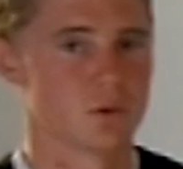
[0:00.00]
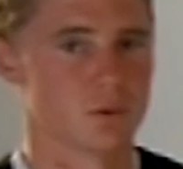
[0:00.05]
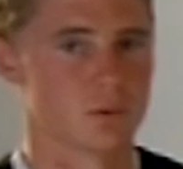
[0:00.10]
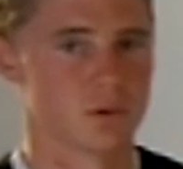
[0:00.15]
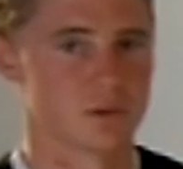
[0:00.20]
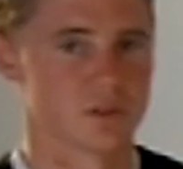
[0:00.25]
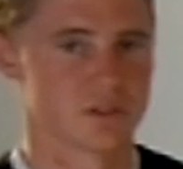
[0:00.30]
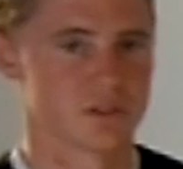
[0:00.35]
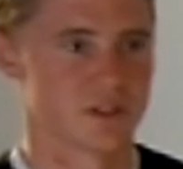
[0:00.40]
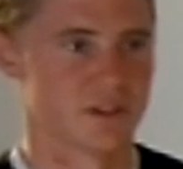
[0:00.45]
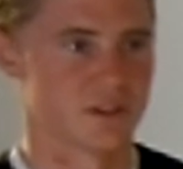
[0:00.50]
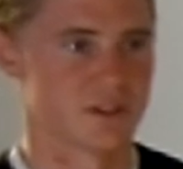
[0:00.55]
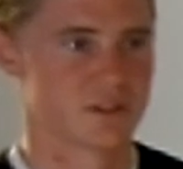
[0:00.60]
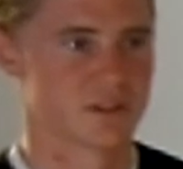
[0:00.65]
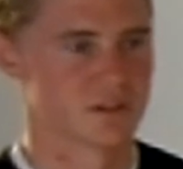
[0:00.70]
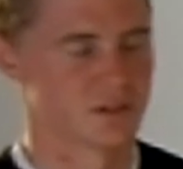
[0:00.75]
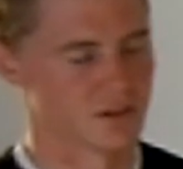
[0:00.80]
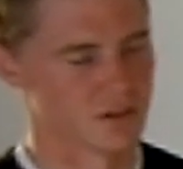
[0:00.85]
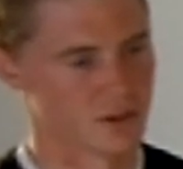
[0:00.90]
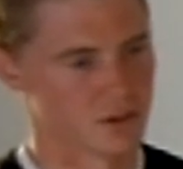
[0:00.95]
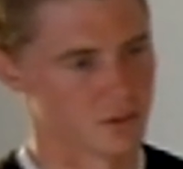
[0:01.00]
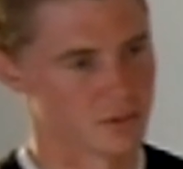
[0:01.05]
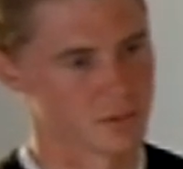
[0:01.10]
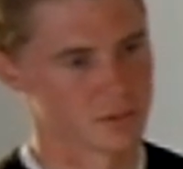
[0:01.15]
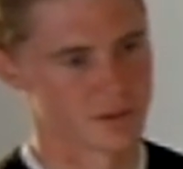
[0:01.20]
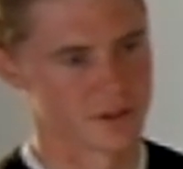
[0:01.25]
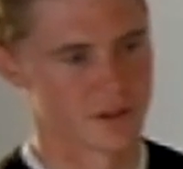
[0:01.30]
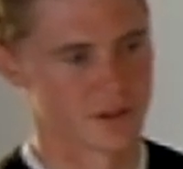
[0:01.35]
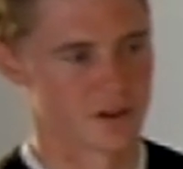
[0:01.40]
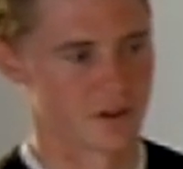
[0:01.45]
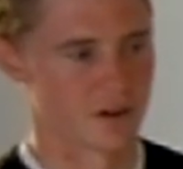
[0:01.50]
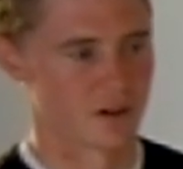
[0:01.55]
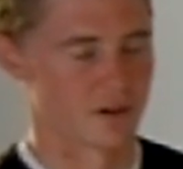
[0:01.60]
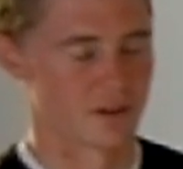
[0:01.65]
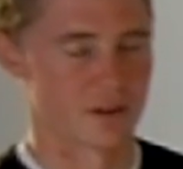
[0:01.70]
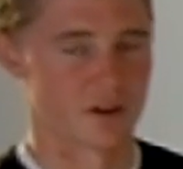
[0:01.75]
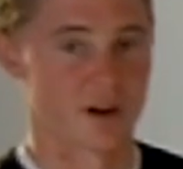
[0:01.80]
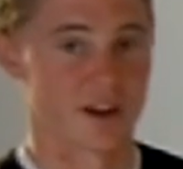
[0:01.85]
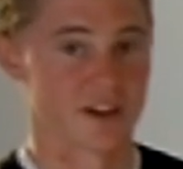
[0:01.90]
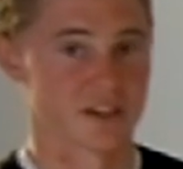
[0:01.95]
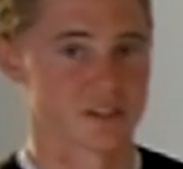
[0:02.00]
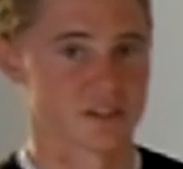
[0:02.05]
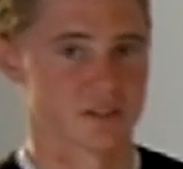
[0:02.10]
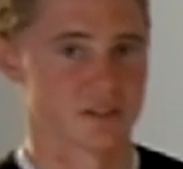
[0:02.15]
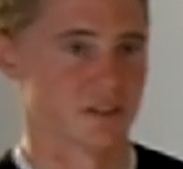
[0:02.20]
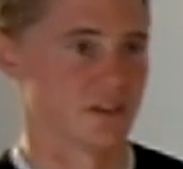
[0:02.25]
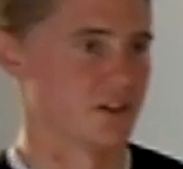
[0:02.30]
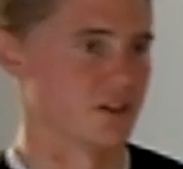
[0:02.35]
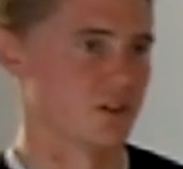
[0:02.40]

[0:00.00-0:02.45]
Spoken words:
wheel sets, you know, they're excellent.